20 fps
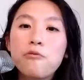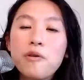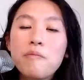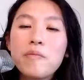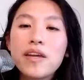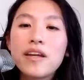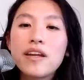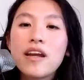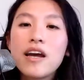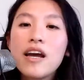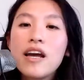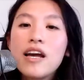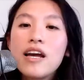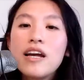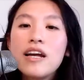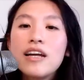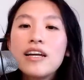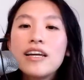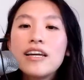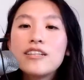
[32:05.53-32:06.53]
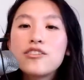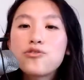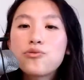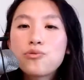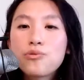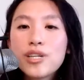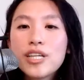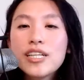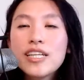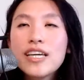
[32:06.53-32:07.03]
women, it's
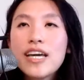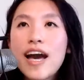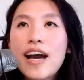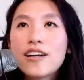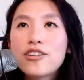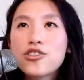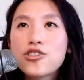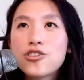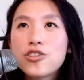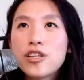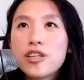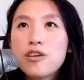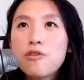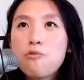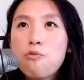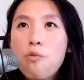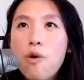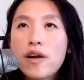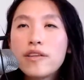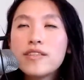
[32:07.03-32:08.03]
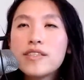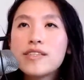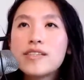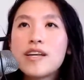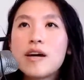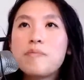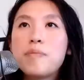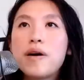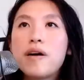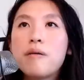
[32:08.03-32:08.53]
really actually one
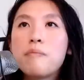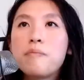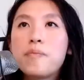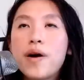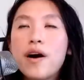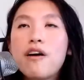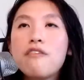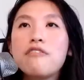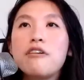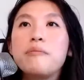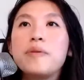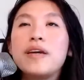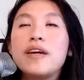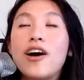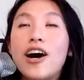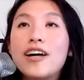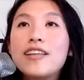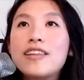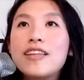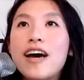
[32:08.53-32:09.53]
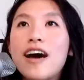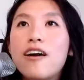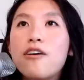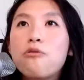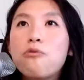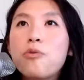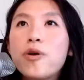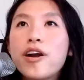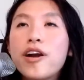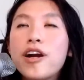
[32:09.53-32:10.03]
step above and beyond that,
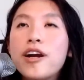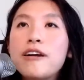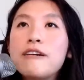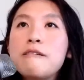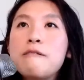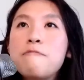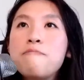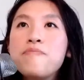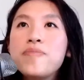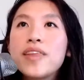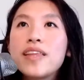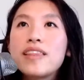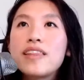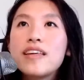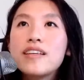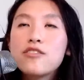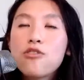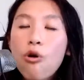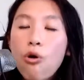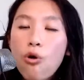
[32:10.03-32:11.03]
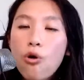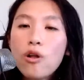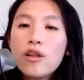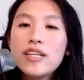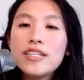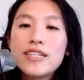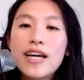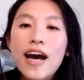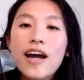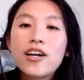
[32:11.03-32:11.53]
where this whole
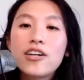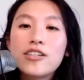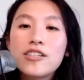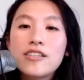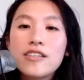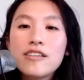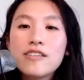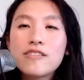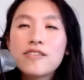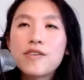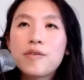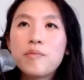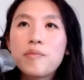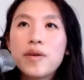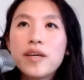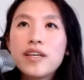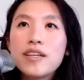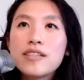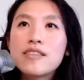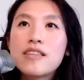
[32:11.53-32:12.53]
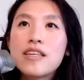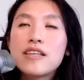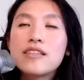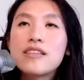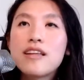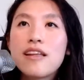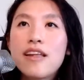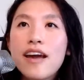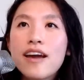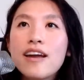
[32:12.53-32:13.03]
entire system is this
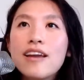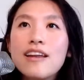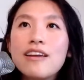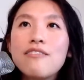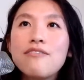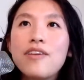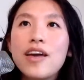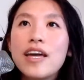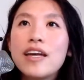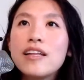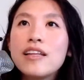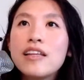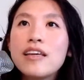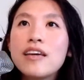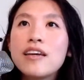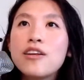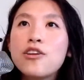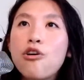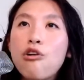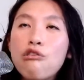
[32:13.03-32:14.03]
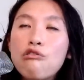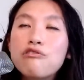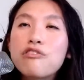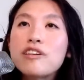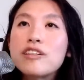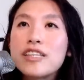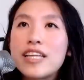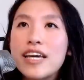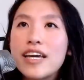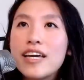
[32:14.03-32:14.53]
negative alien
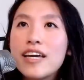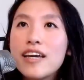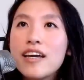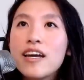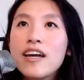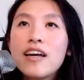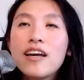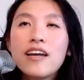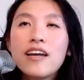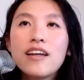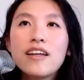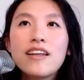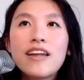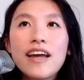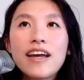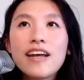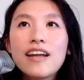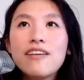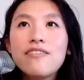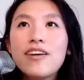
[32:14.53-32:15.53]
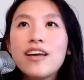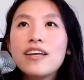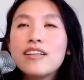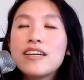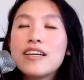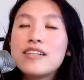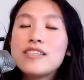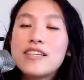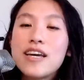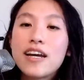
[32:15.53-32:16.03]
overlay, negative
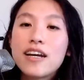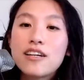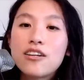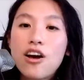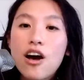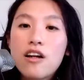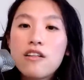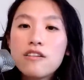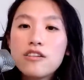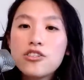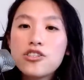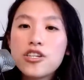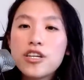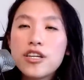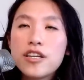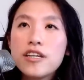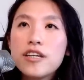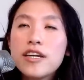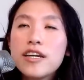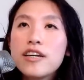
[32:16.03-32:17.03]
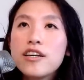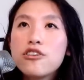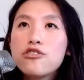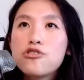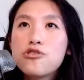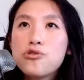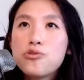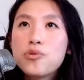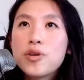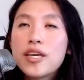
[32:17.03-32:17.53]
alien technology
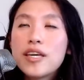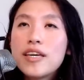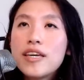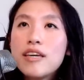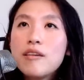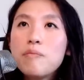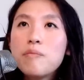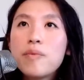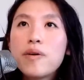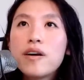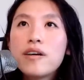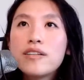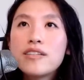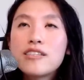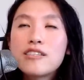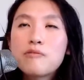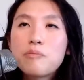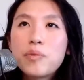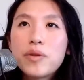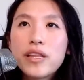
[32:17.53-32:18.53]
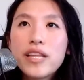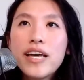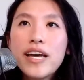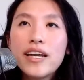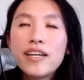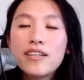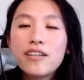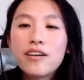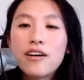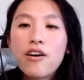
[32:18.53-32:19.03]
to keep a
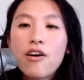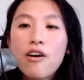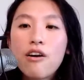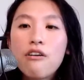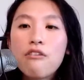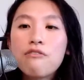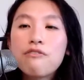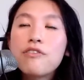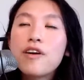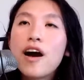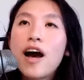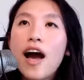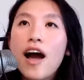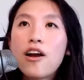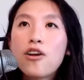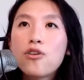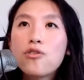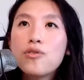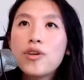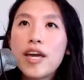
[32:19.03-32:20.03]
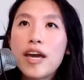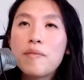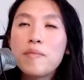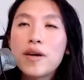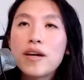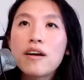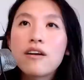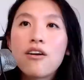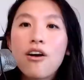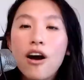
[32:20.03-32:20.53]
split of
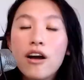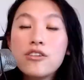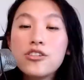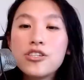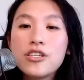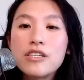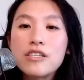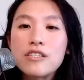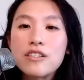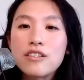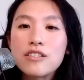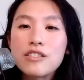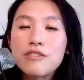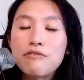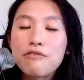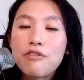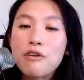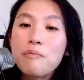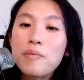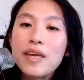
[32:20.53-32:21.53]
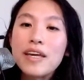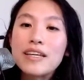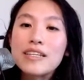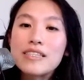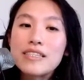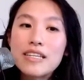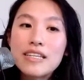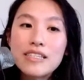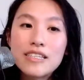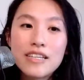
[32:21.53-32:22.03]
hierogamic consciousness from
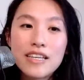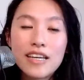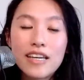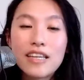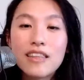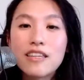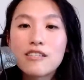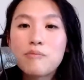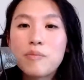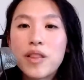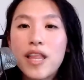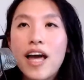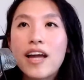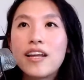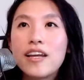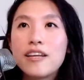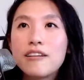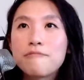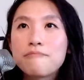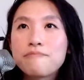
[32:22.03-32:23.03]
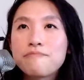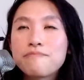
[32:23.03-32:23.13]
existing in this planet.